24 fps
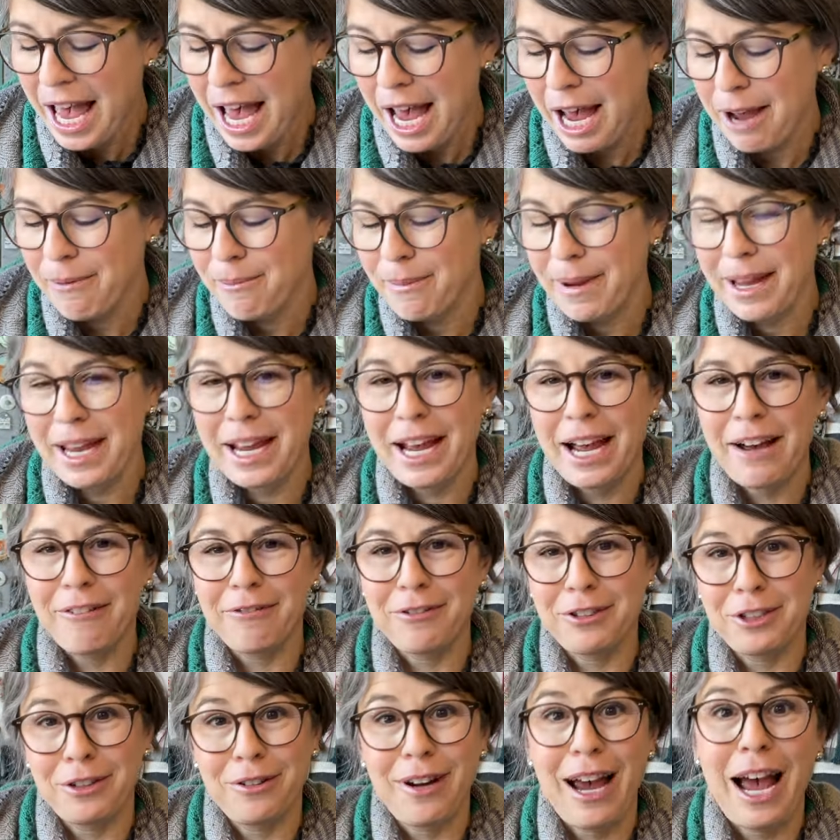I may have
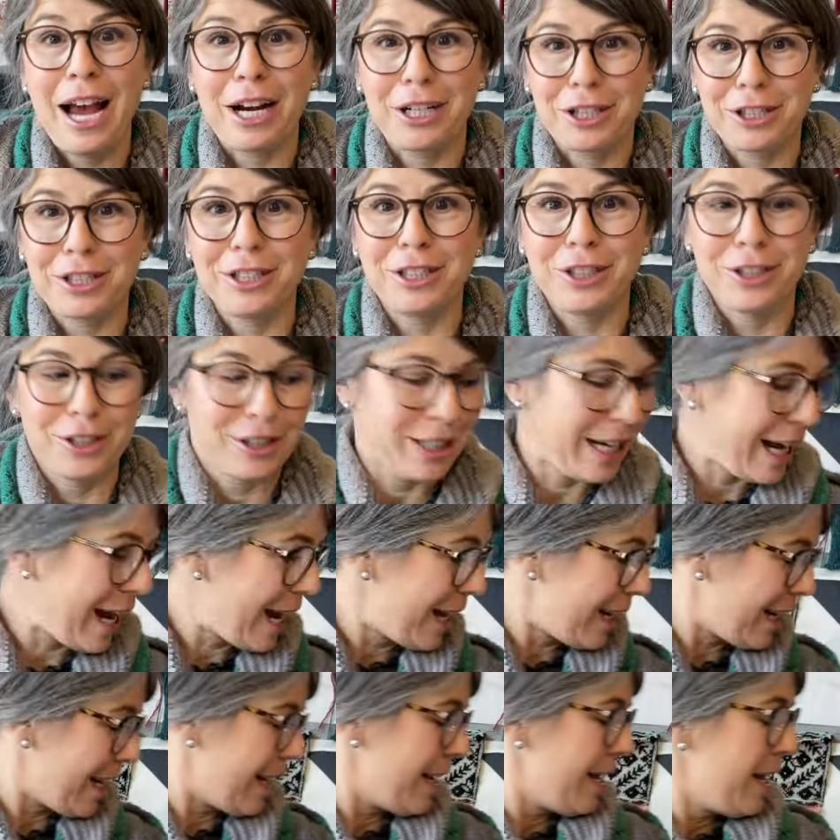to actually learn to
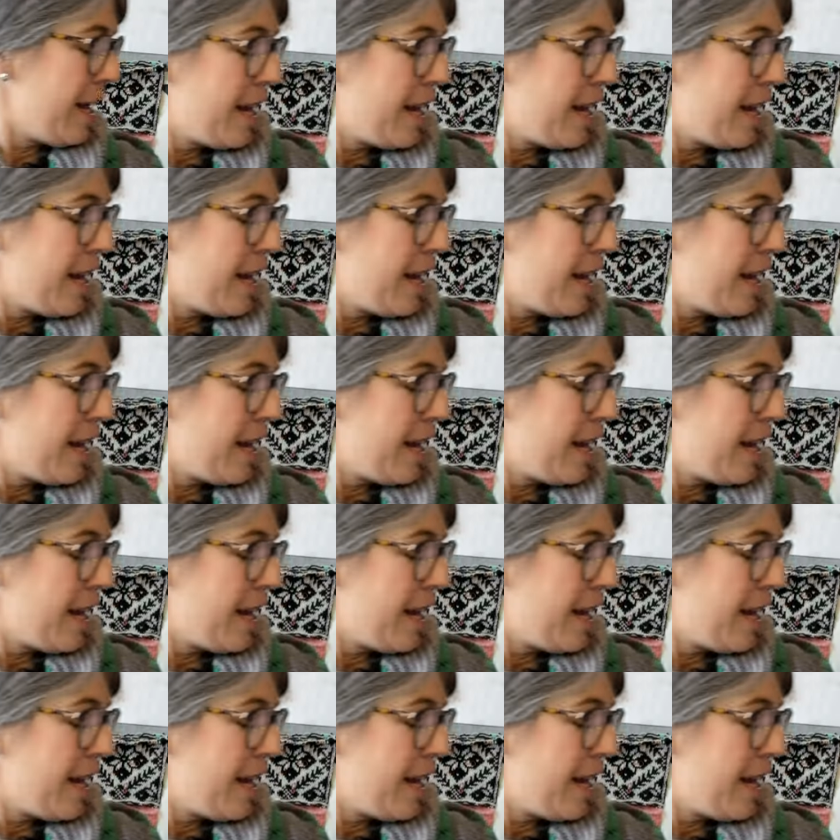edit.